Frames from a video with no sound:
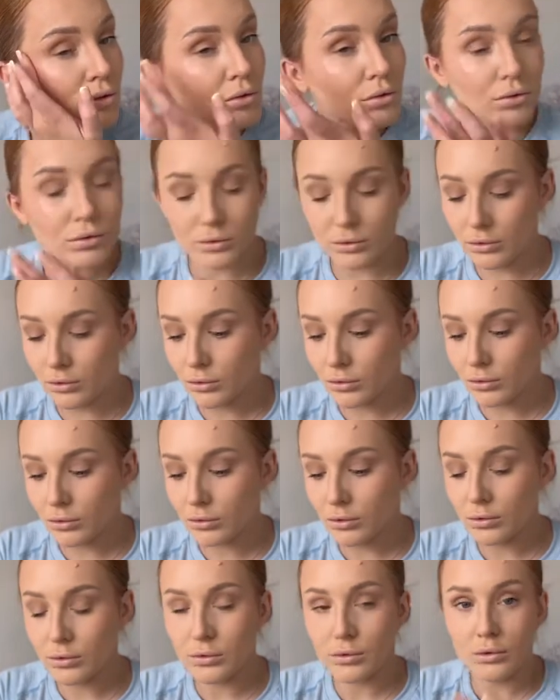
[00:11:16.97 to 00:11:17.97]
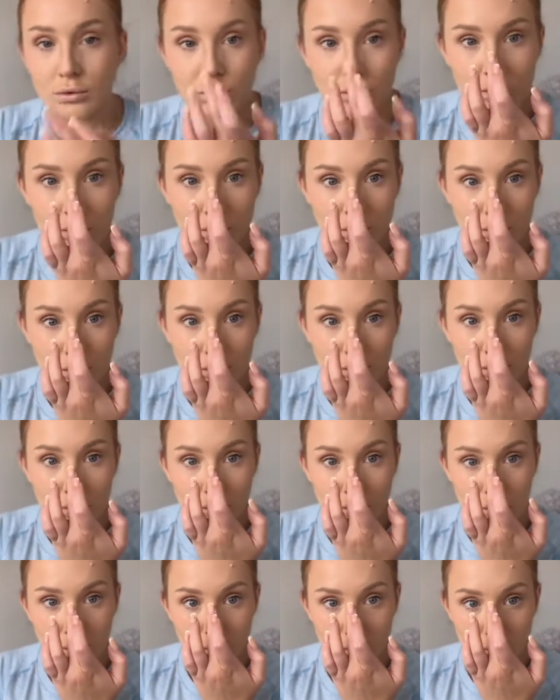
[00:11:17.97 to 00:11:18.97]
as well, just
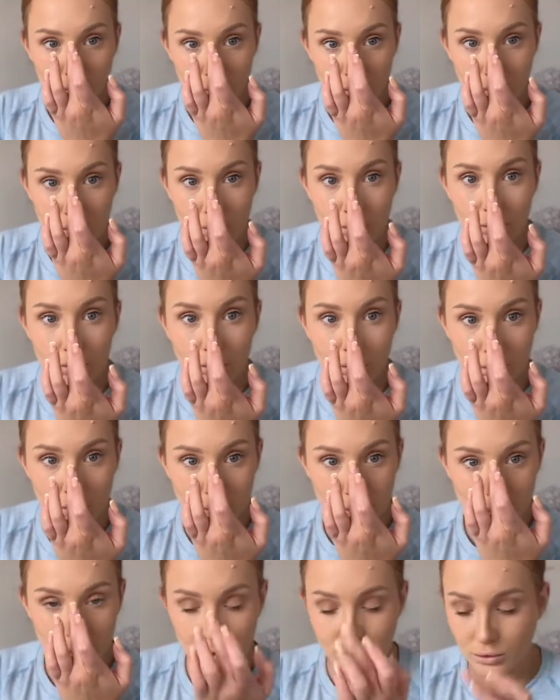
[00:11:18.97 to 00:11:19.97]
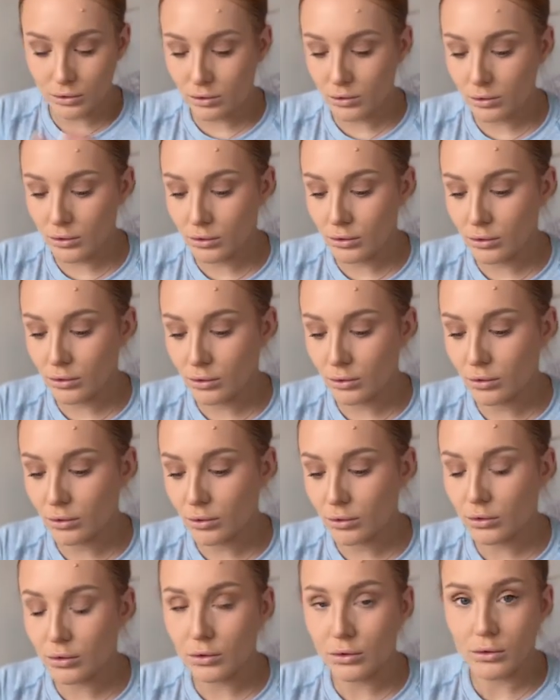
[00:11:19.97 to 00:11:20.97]
to make you look glowy
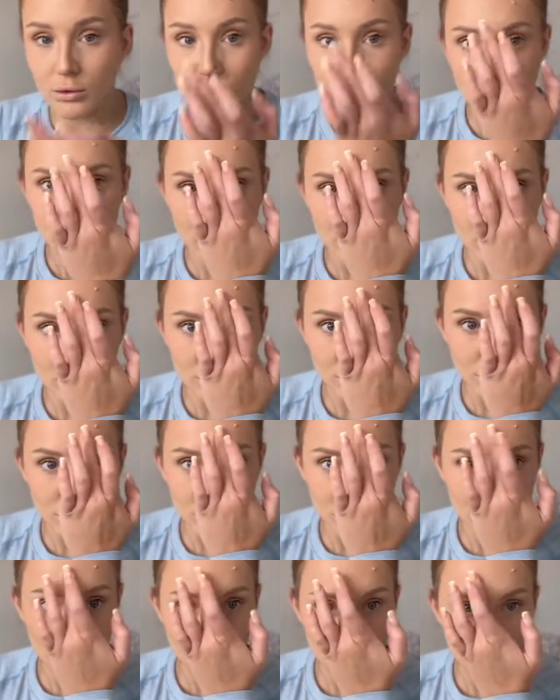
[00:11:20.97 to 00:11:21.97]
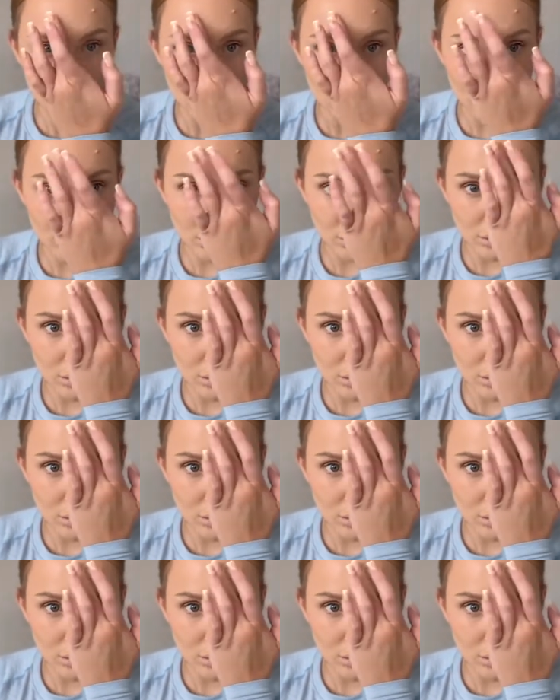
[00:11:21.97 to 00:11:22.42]
and hydrated.